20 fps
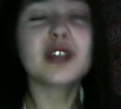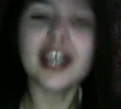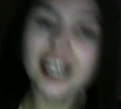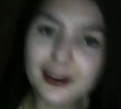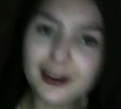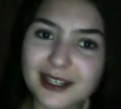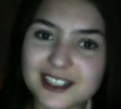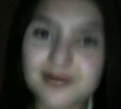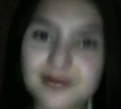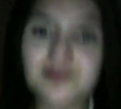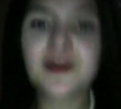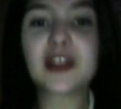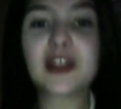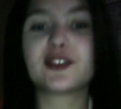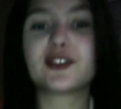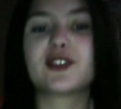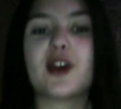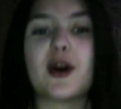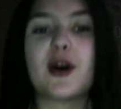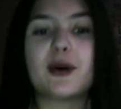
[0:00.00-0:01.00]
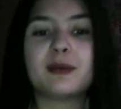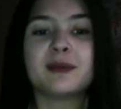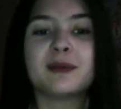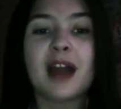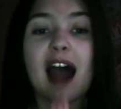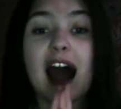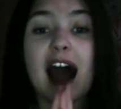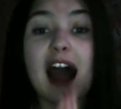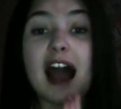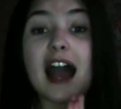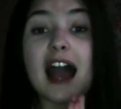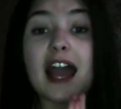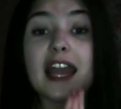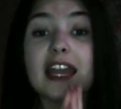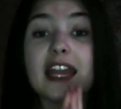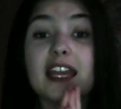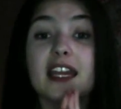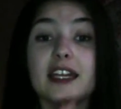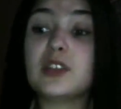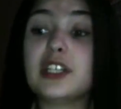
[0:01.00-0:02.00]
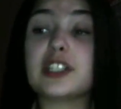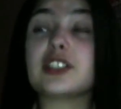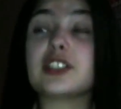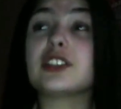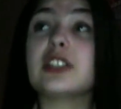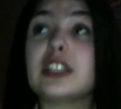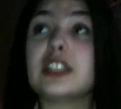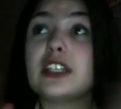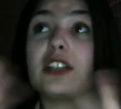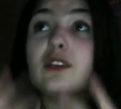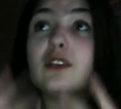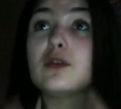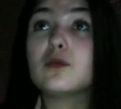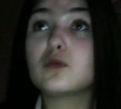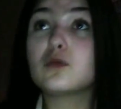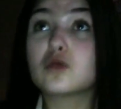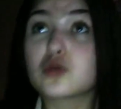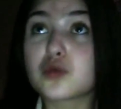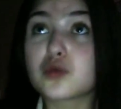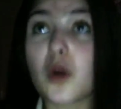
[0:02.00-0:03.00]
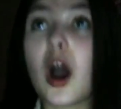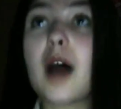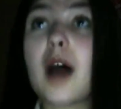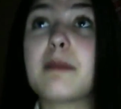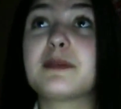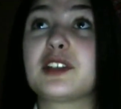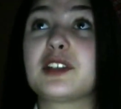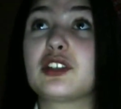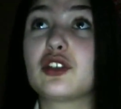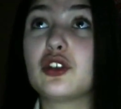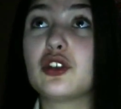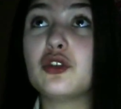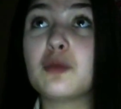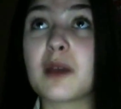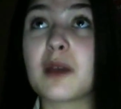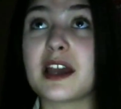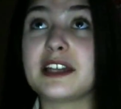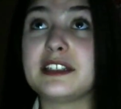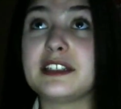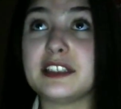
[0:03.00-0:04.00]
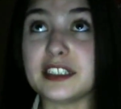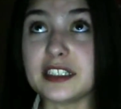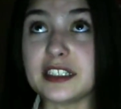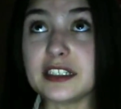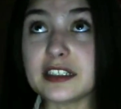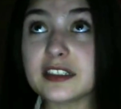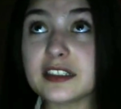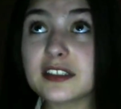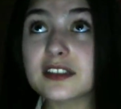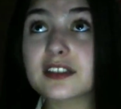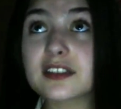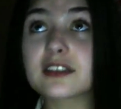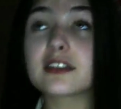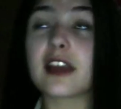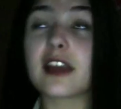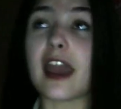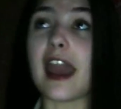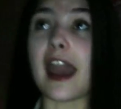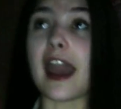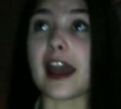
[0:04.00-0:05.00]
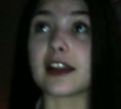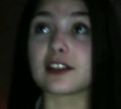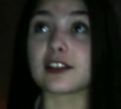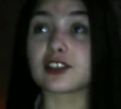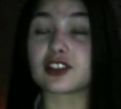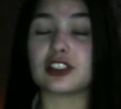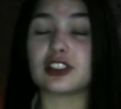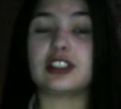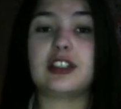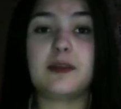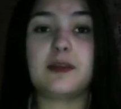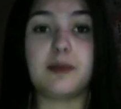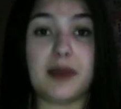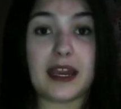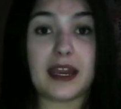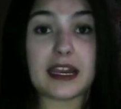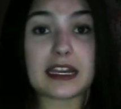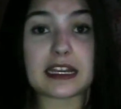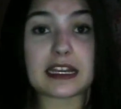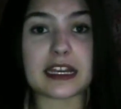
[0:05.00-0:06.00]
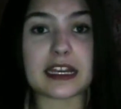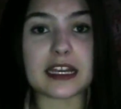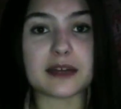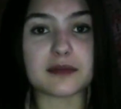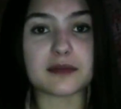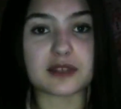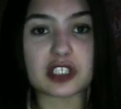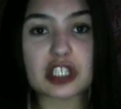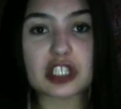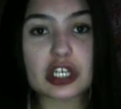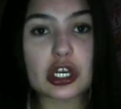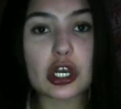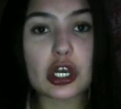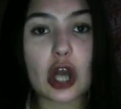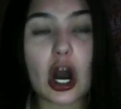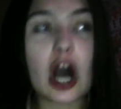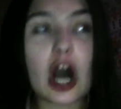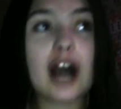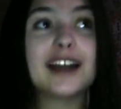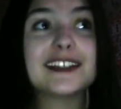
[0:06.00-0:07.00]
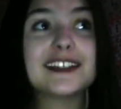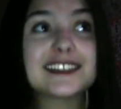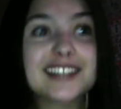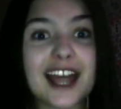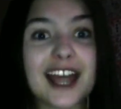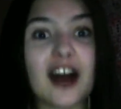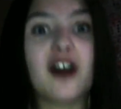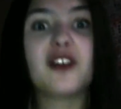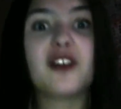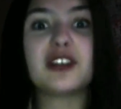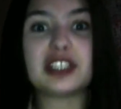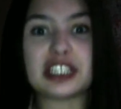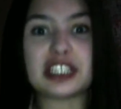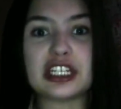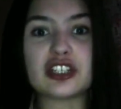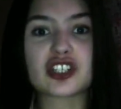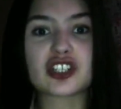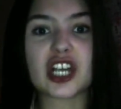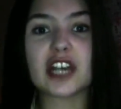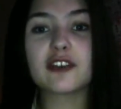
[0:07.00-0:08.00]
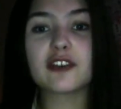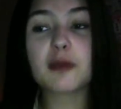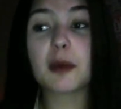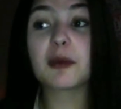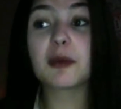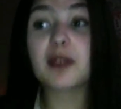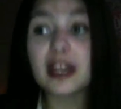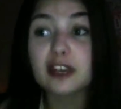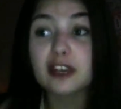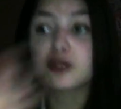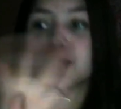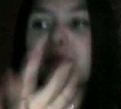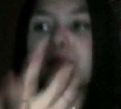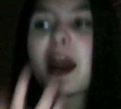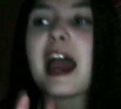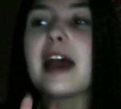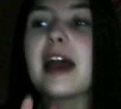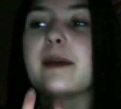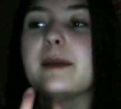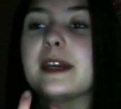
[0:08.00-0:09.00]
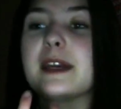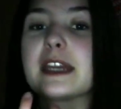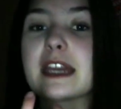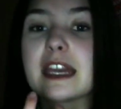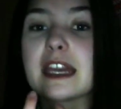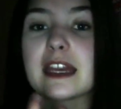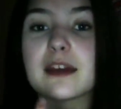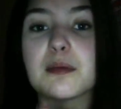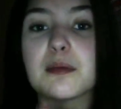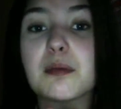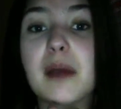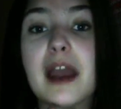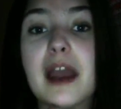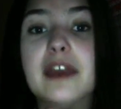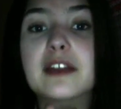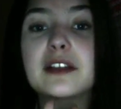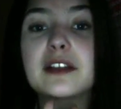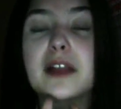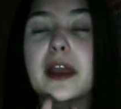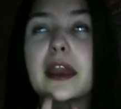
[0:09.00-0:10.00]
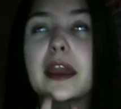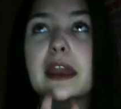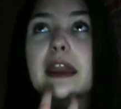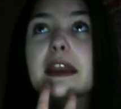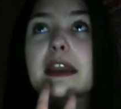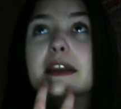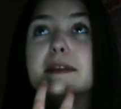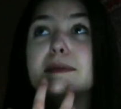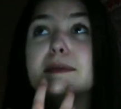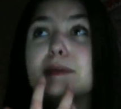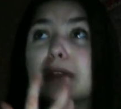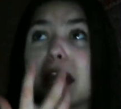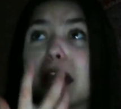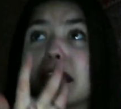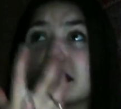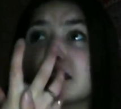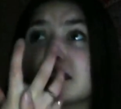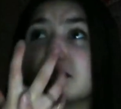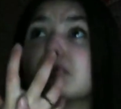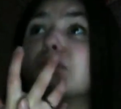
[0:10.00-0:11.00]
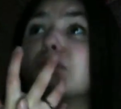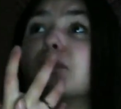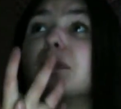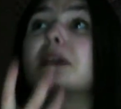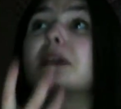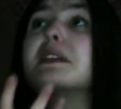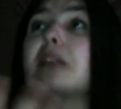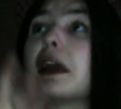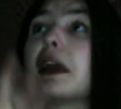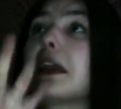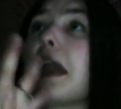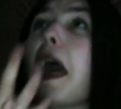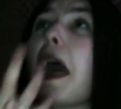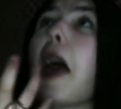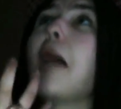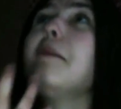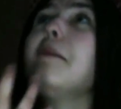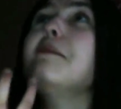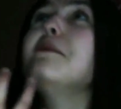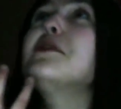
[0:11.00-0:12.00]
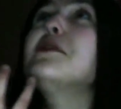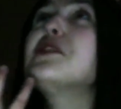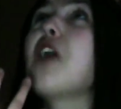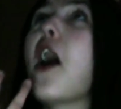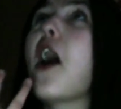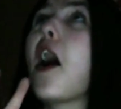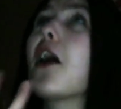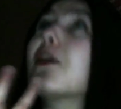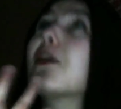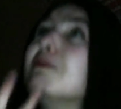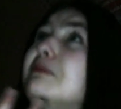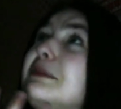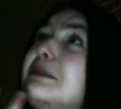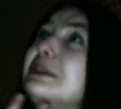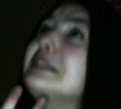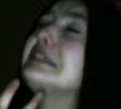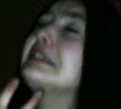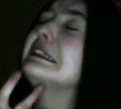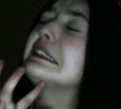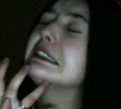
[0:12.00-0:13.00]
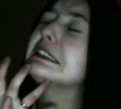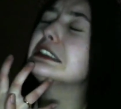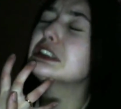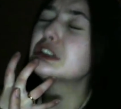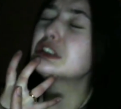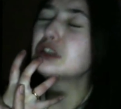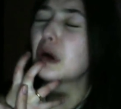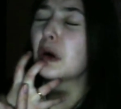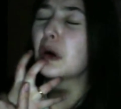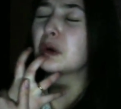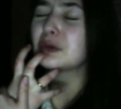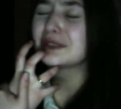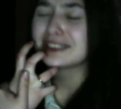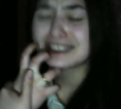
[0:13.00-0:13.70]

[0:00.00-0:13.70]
Anyways, so I literally dropped to my knees and started begging him to not tell the teacher. I remember, like, grabbing him by the leg and, like, being like, dog, please don't